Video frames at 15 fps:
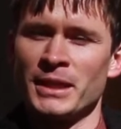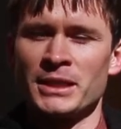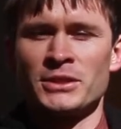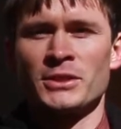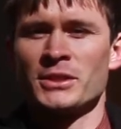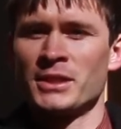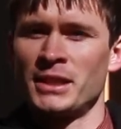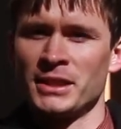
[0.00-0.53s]
That's
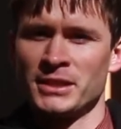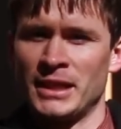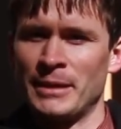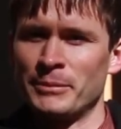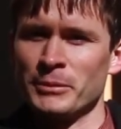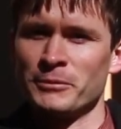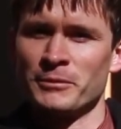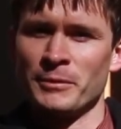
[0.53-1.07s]
just an
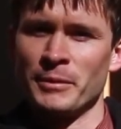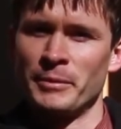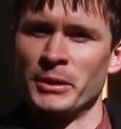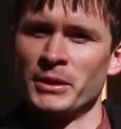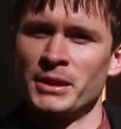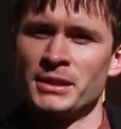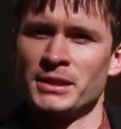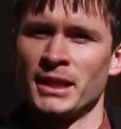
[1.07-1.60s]
example from the
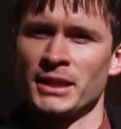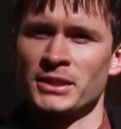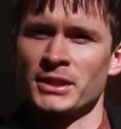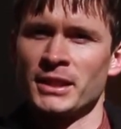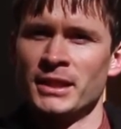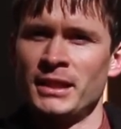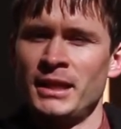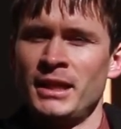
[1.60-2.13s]
building
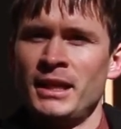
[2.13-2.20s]
sector.